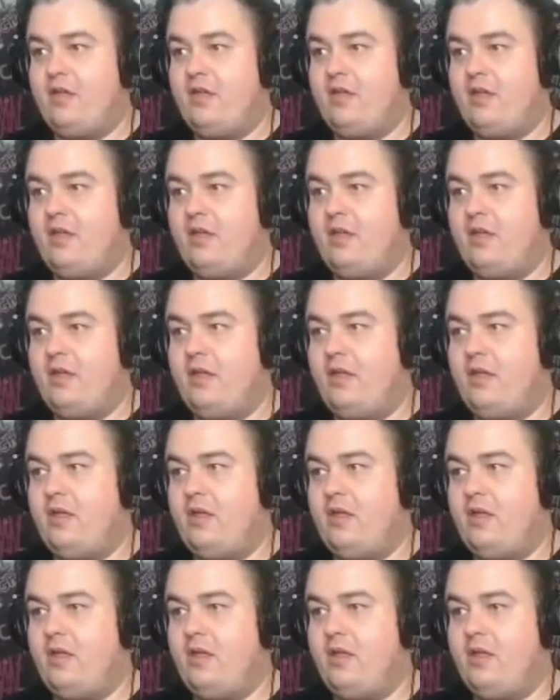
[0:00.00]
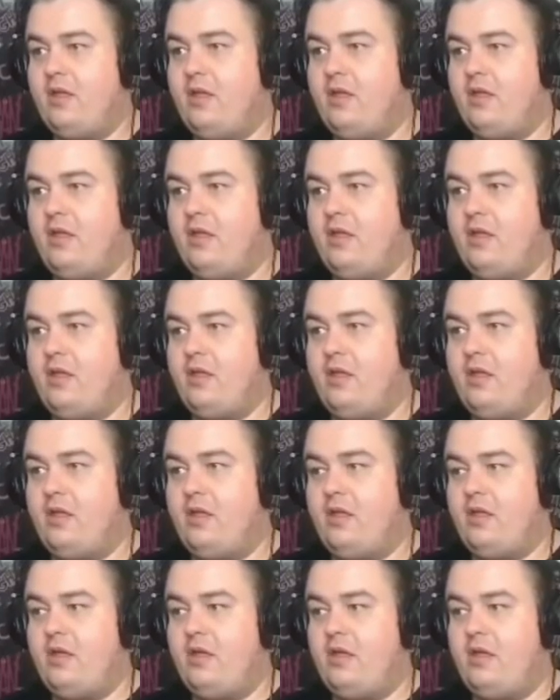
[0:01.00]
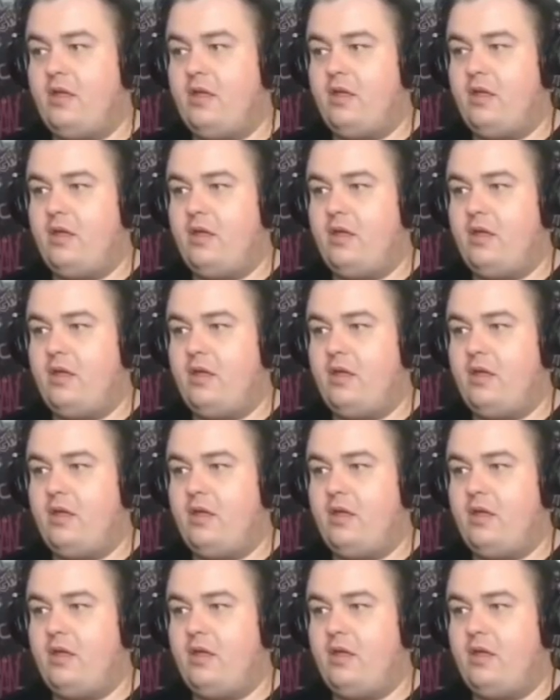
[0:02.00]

(no one is talking)